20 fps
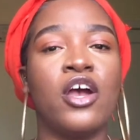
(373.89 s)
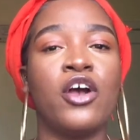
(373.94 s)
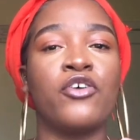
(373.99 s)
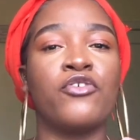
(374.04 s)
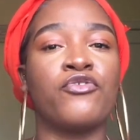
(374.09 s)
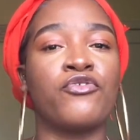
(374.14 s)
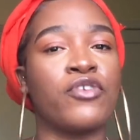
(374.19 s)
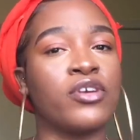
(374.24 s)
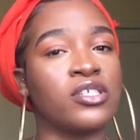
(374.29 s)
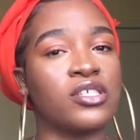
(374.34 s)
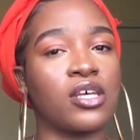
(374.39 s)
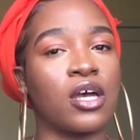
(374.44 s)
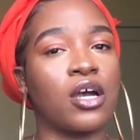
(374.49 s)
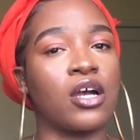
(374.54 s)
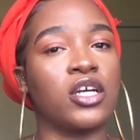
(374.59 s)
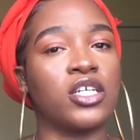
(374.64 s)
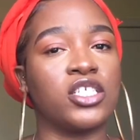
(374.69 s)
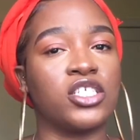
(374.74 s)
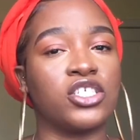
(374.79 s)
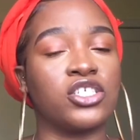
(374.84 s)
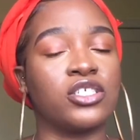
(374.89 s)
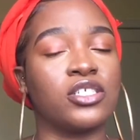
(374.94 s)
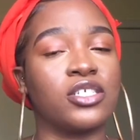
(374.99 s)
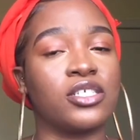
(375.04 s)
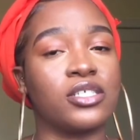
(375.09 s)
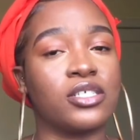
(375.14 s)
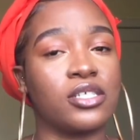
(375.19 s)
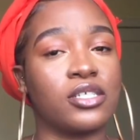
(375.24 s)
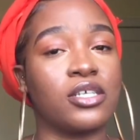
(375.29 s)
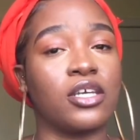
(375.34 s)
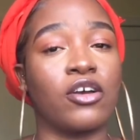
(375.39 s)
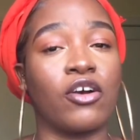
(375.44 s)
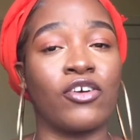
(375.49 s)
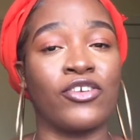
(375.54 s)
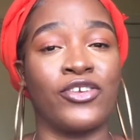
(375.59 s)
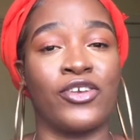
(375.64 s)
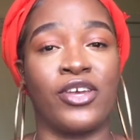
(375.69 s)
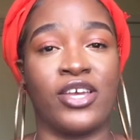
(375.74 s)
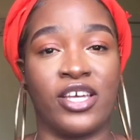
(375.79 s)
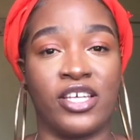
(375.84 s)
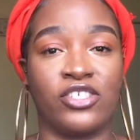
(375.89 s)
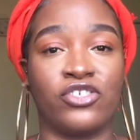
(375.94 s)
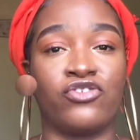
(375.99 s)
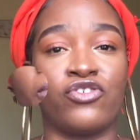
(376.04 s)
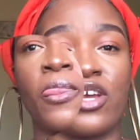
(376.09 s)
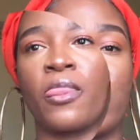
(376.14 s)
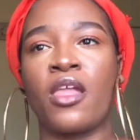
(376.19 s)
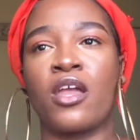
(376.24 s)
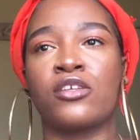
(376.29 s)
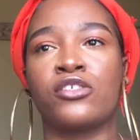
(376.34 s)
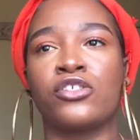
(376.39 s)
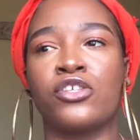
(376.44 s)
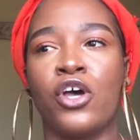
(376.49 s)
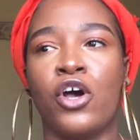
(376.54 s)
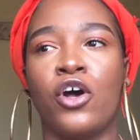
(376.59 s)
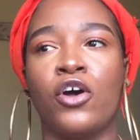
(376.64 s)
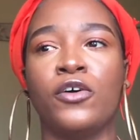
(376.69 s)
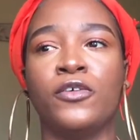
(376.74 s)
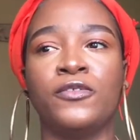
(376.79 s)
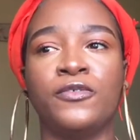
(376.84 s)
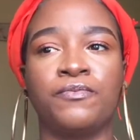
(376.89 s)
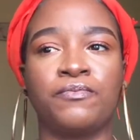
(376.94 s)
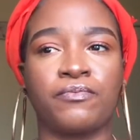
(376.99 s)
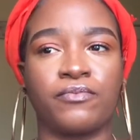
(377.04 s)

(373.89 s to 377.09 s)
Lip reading: rinse out conditioner sitting on your hair strand. So